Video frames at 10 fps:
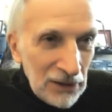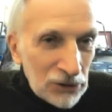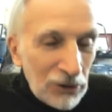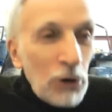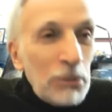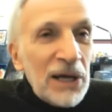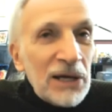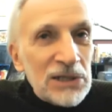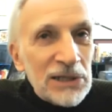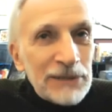So I hope he
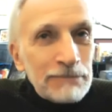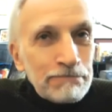gets it.